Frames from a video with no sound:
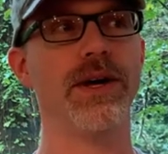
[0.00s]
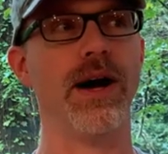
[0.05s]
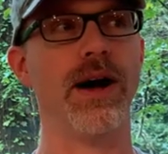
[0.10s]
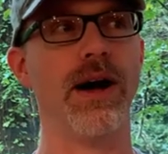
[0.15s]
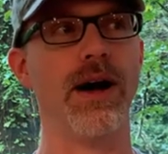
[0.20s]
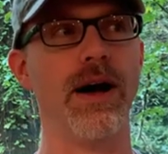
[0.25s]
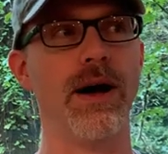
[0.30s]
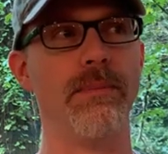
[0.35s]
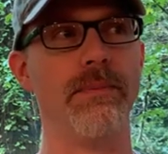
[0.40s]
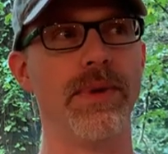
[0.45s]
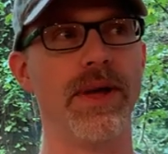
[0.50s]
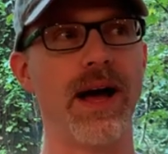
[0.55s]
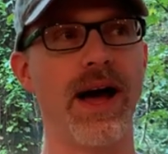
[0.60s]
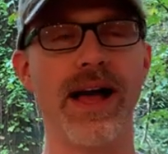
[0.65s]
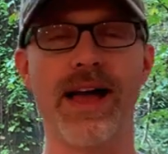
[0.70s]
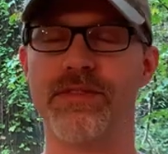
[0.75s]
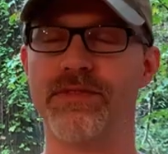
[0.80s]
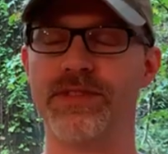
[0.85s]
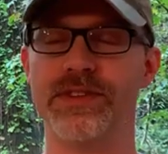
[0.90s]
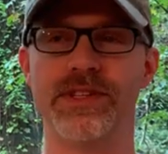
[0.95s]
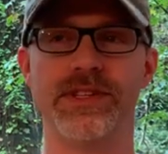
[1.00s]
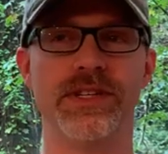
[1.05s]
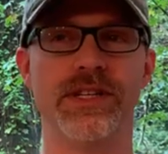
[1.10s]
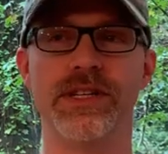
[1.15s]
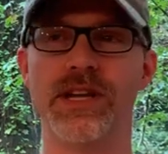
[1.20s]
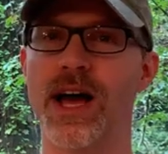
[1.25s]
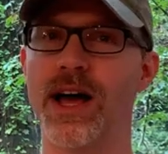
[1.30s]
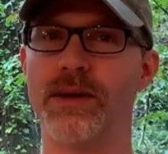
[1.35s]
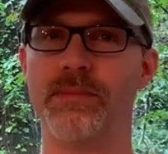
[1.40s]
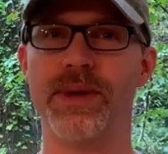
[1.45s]
I have
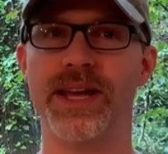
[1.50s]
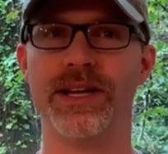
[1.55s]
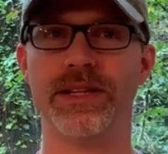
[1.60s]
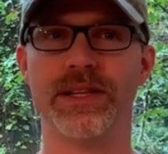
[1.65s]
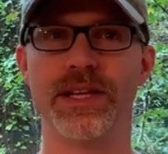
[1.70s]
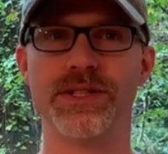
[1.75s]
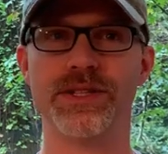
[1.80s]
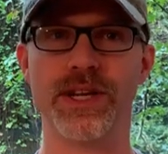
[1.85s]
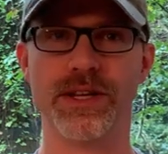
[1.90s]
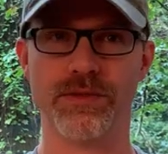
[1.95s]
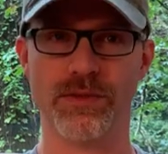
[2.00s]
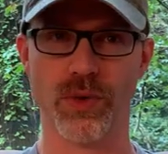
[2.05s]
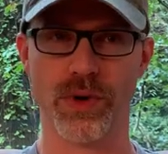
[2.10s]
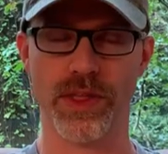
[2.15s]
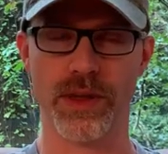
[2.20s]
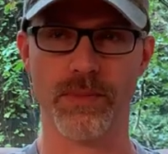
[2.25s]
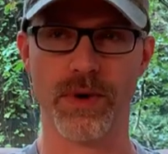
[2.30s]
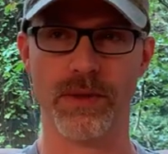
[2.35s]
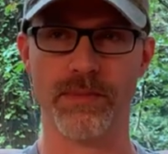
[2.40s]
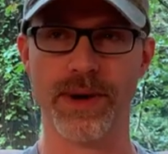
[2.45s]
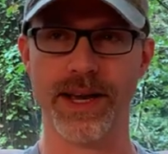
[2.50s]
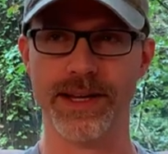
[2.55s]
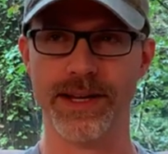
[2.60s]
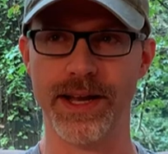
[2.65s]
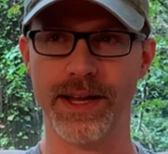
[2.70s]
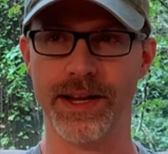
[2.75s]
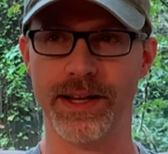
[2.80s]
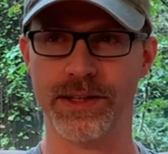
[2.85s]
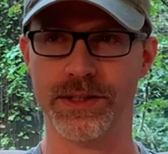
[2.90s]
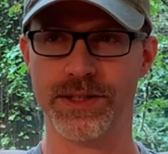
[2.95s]
not made a listing for them on my
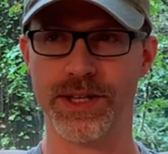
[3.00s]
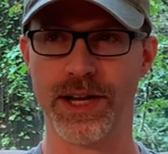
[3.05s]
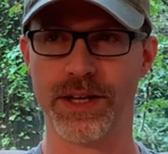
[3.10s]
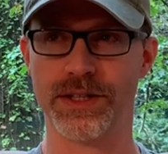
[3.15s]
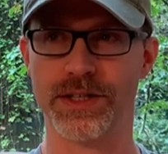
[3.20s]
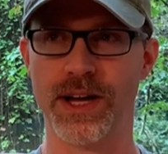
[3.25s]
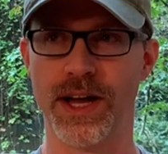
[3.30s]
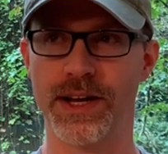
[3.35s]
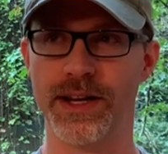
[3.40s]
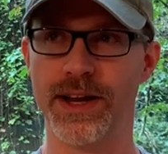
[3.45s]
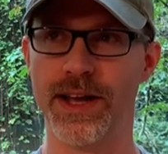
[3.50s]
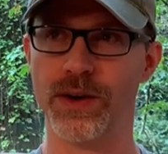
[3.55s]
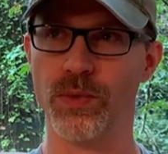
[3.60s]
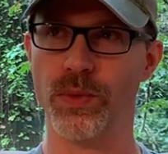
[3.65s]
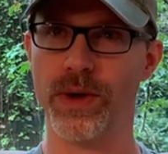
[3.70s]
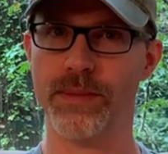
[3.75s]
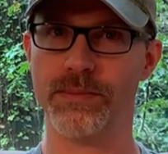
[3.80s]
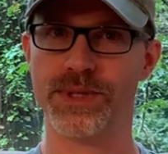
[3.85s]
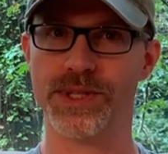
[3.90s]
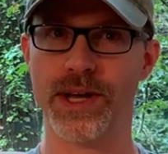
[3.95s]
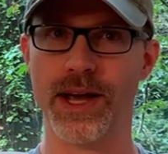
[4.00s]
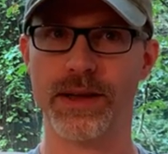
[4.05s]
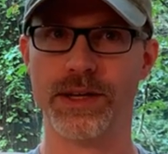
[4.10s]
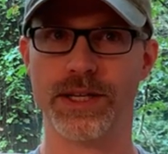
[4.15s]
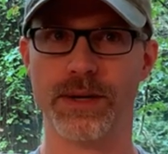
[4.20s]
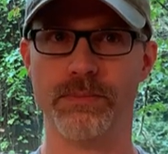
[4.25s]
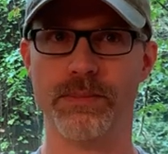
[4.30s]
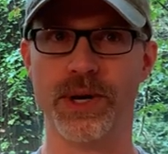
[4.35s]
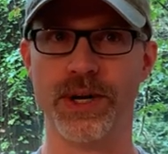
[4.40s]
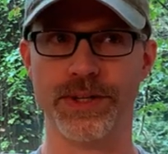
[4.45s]
deadinsects.net
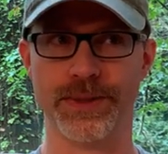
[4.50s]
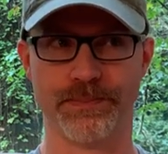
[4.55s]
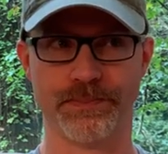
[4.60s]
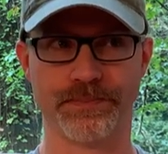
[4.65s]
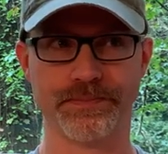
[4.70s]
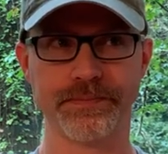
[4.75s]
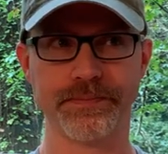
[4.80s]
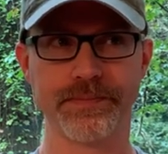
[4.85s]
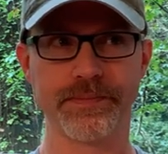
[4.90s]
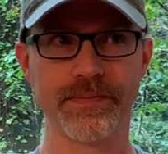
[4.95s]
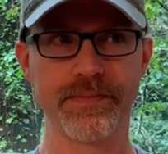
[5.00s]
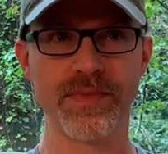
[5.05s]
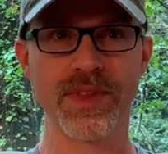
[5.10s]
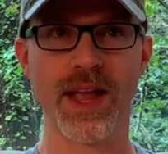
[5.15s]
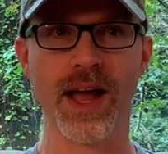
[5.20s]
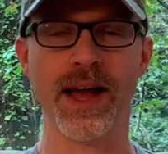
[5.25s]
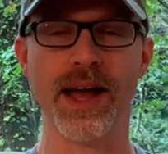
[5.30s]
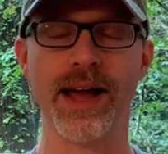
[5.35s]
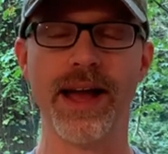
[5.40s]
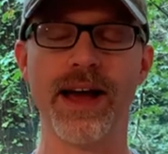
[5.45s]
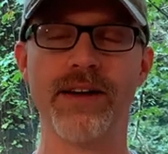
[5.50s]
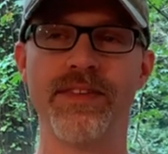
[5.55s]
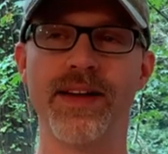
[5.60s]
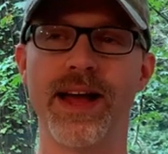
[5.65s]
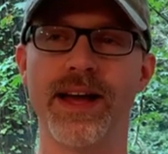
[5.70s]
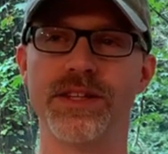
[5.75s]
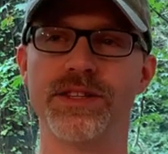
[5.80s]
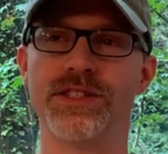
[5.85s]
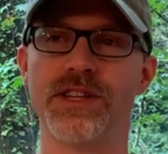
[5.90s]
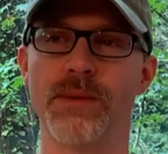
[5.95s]
website, but I have
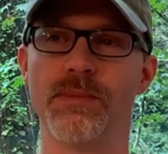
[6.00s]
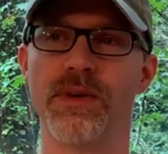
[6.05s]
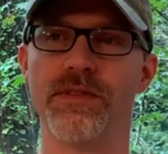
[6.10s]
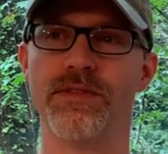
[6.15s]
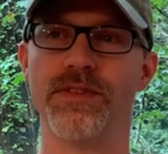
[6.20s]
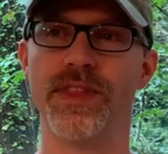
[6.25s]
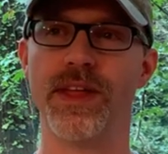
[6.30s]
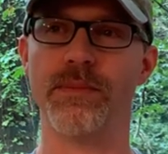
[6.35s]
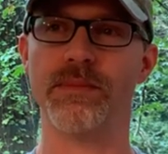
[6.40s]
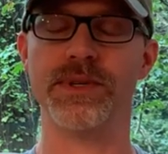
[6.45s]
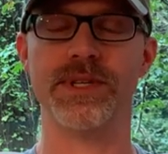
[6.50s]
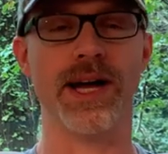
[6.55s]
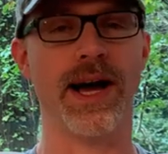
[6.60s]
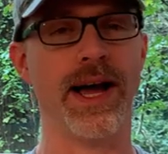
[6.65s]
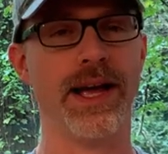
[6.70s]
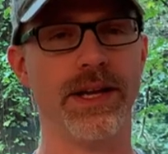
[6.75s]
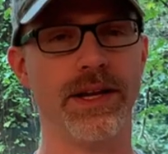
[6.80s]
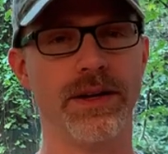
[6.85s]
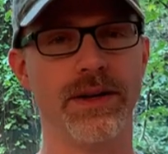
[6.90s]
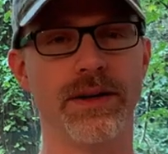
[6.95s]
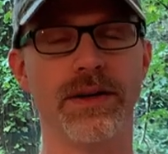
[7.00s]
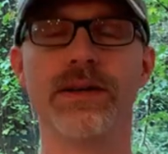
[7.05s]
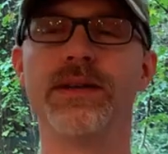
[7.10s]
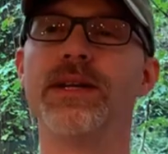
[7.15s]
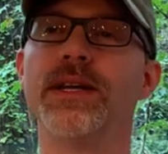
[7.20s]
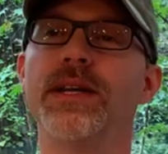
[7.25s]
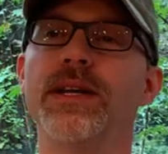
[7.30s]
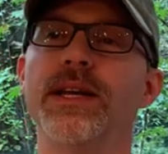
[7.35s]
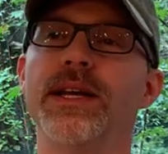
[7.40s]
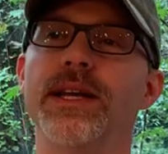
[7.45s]
had some of them die
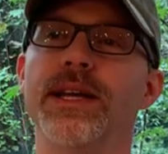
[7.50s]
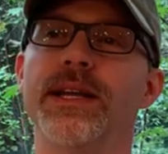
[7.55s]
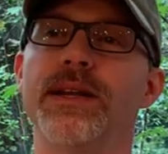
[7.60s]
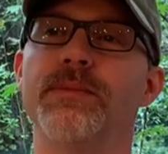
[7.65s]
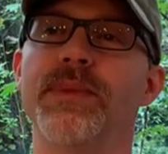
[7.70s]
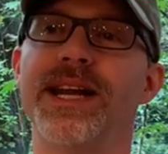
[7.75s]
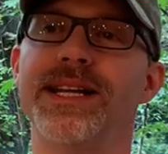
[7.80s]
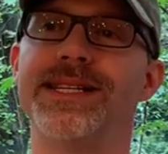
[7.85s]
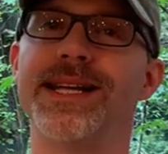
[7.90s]
here in